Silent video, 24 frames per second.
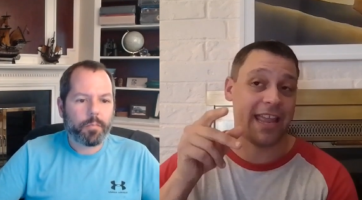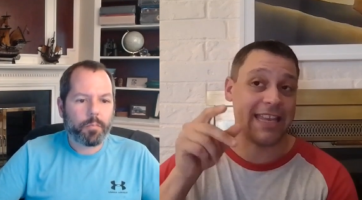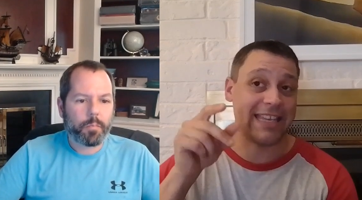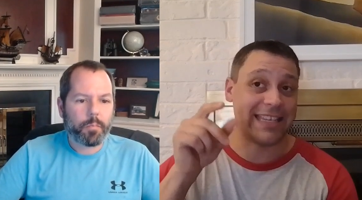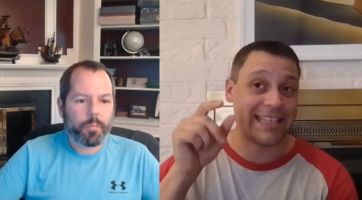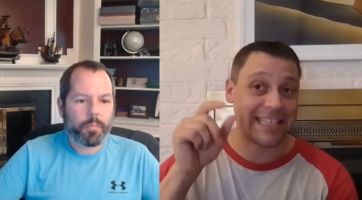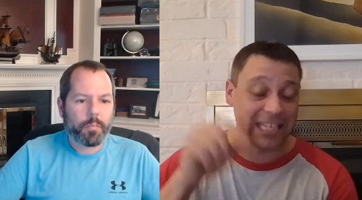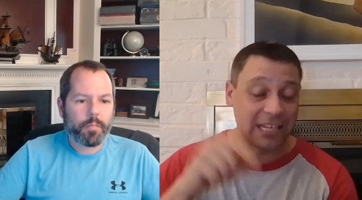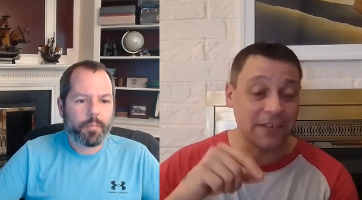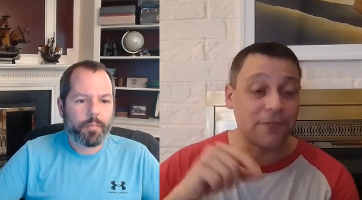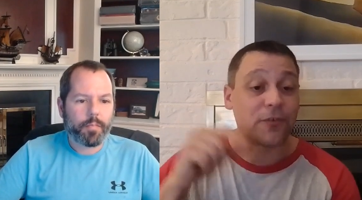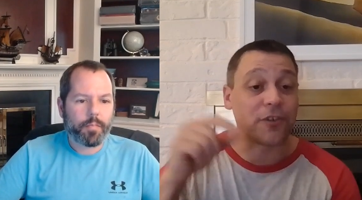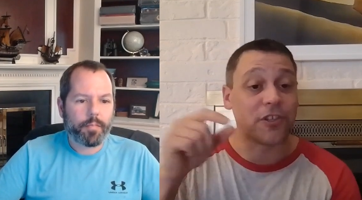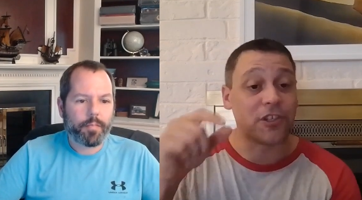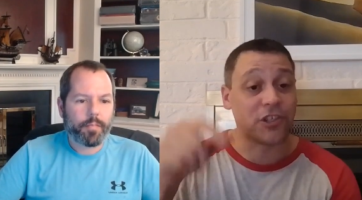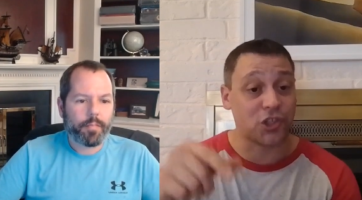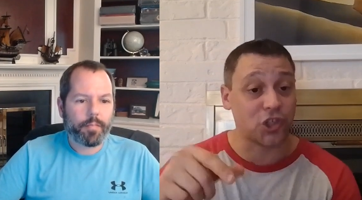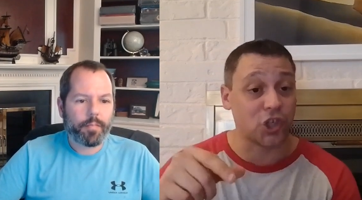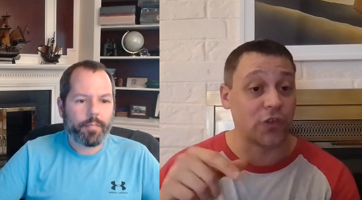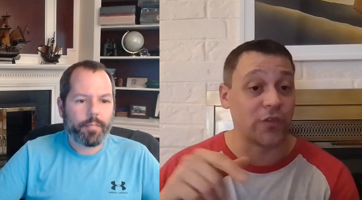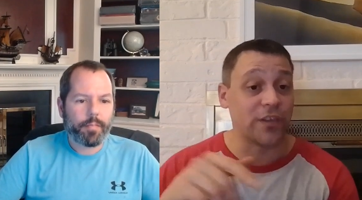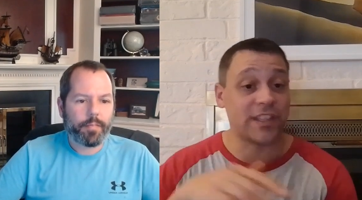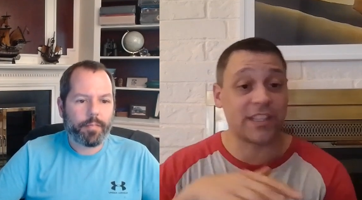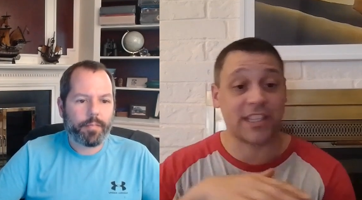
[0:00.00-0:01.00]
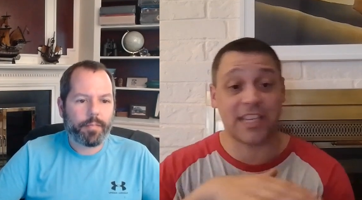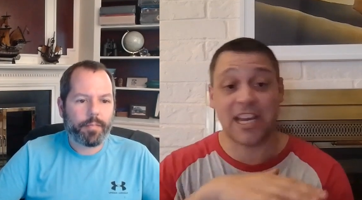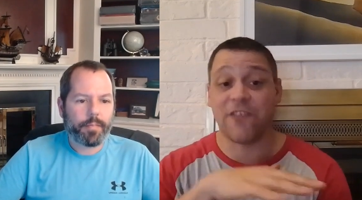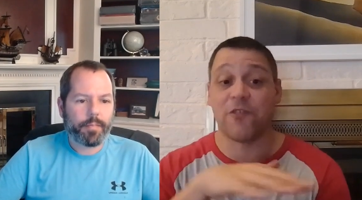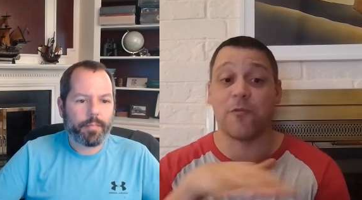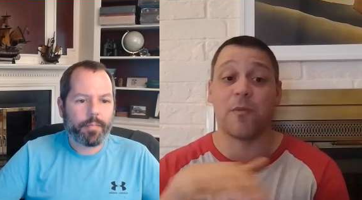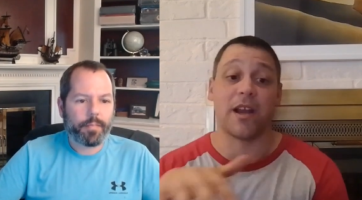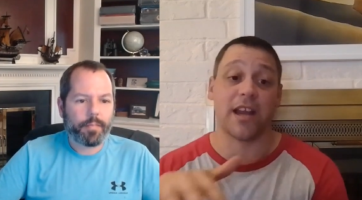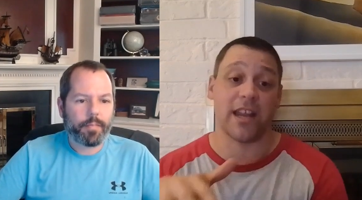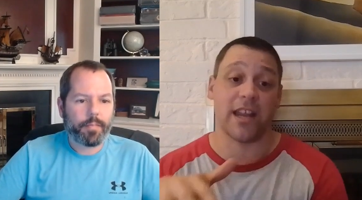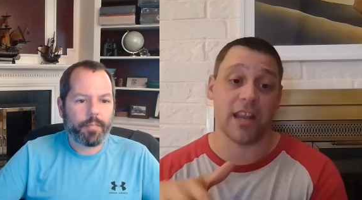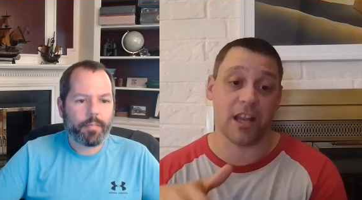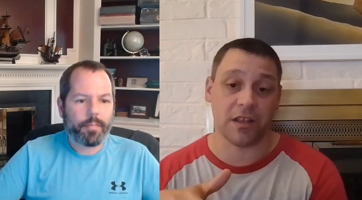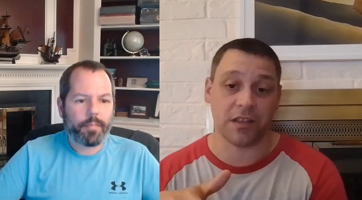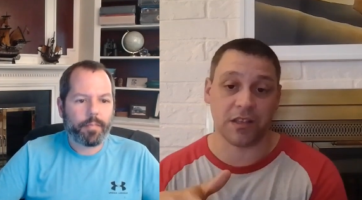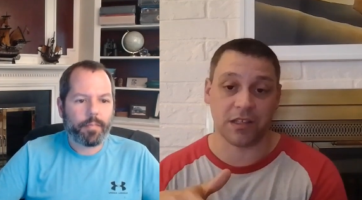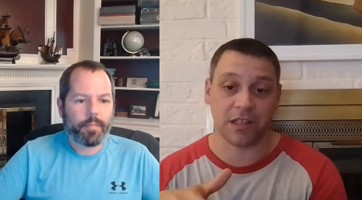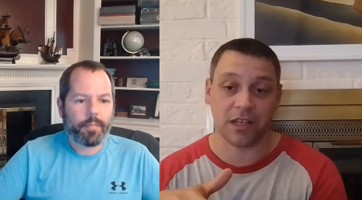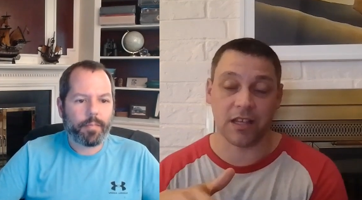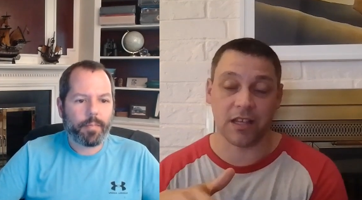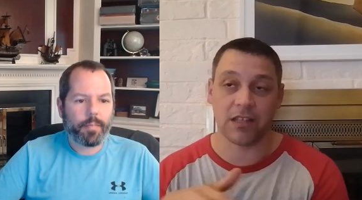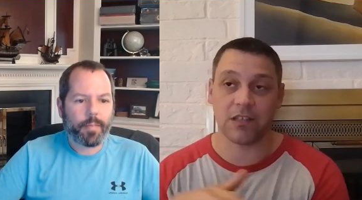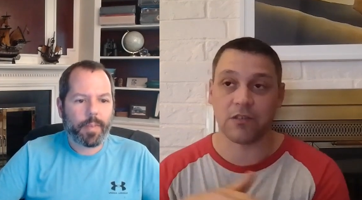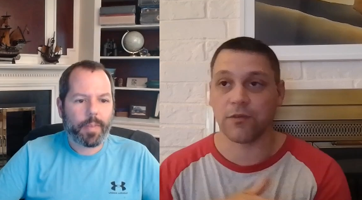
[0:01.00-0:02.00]
Speaker 1: a different service than everybody else
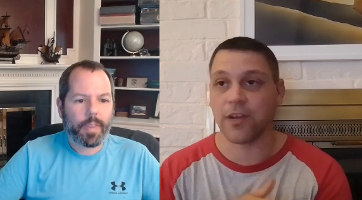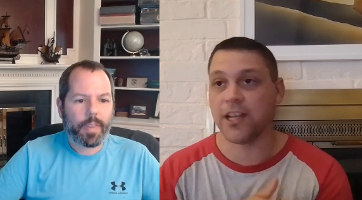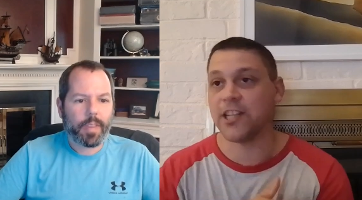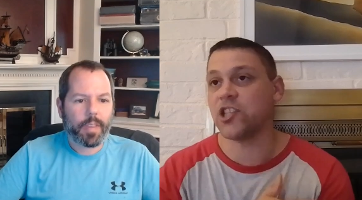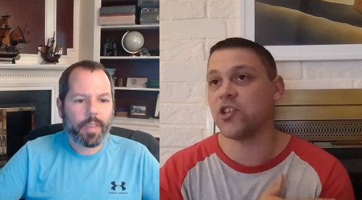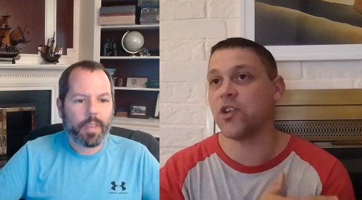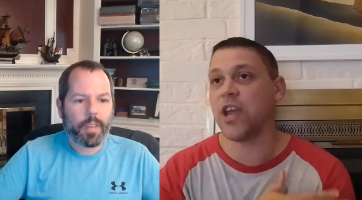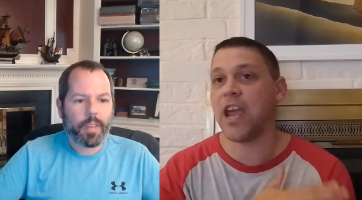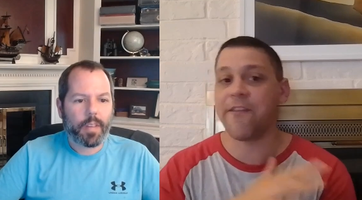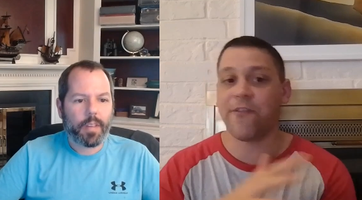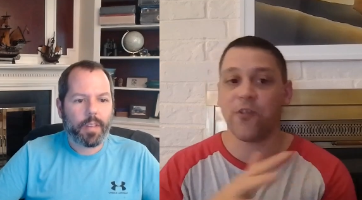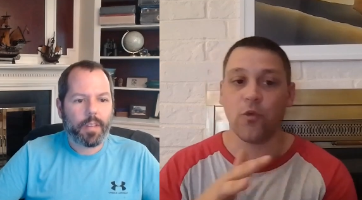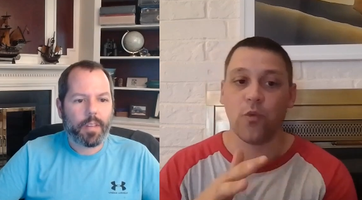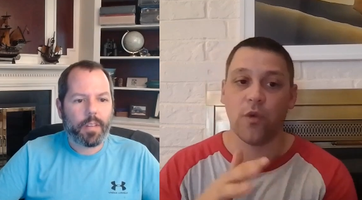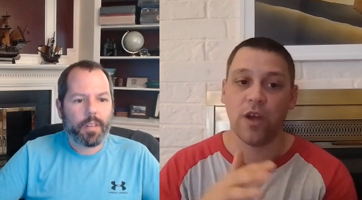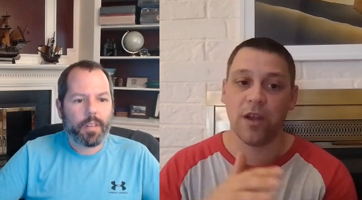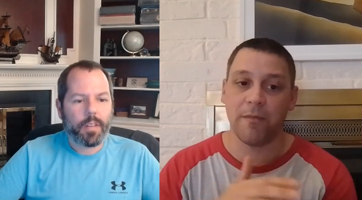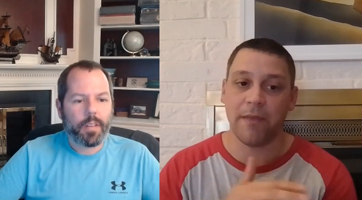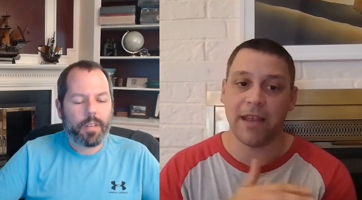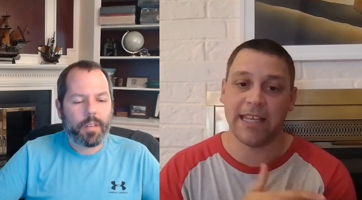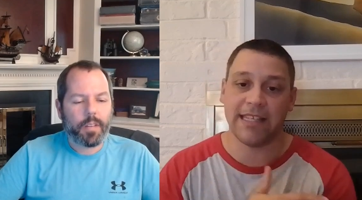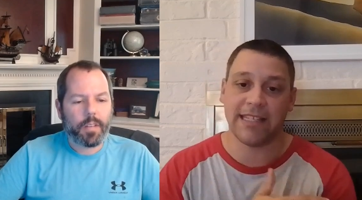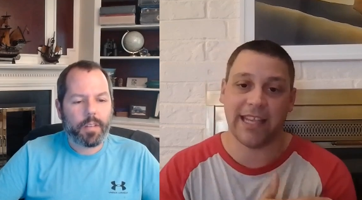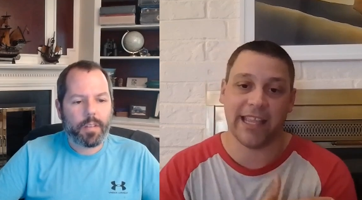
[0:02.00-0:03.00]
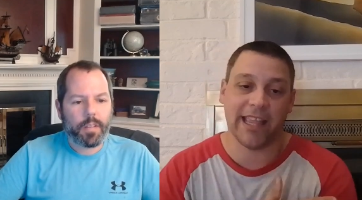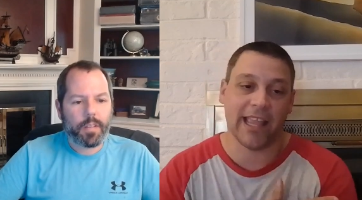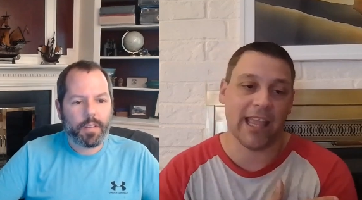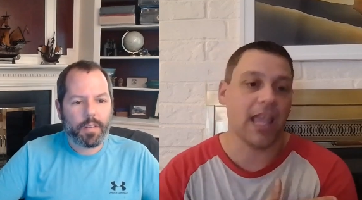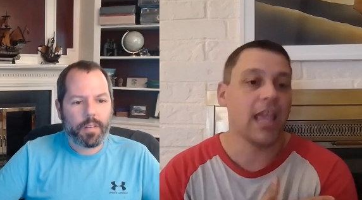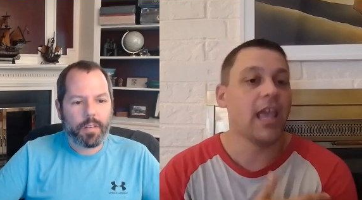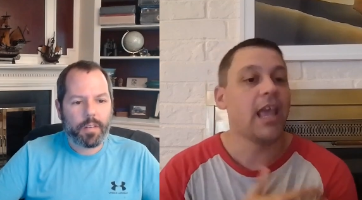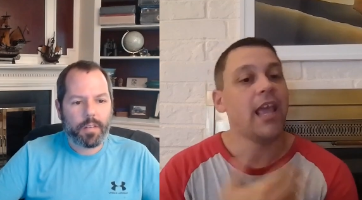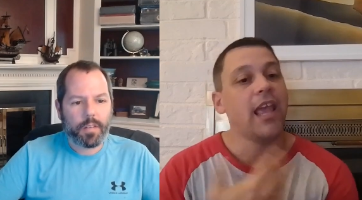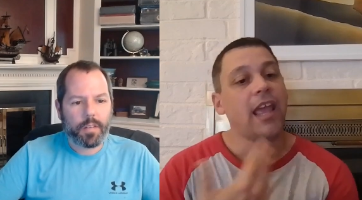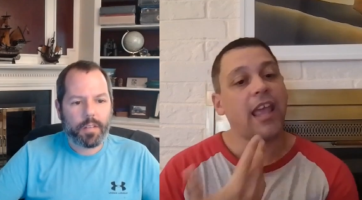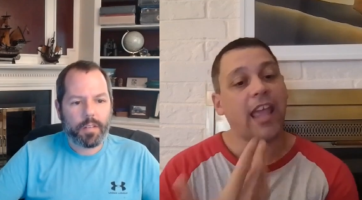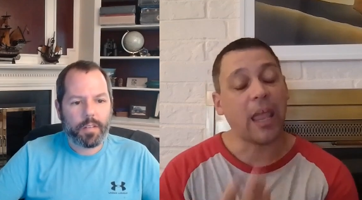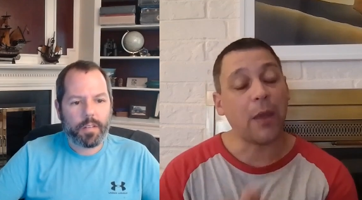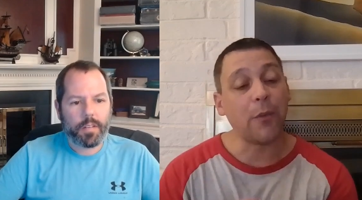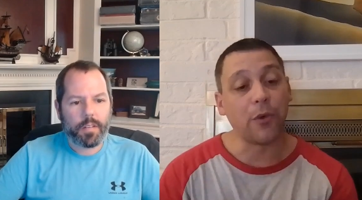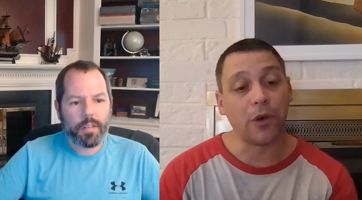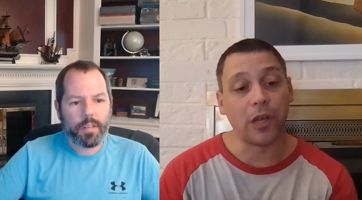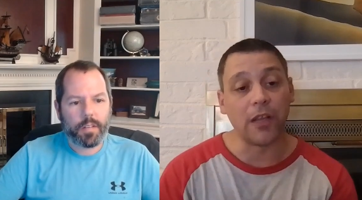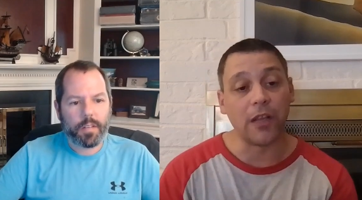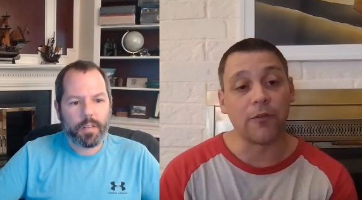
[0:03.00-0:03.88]
does, right? So everyone may say like, "Hey,